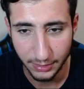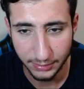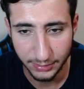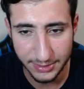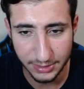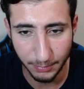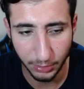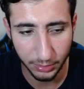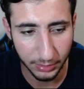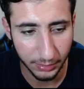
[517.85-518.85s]
Gets the
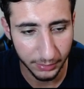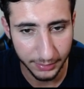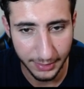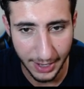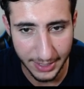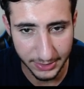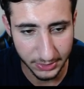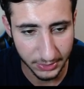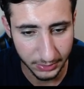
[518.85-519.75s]
ball. Nice.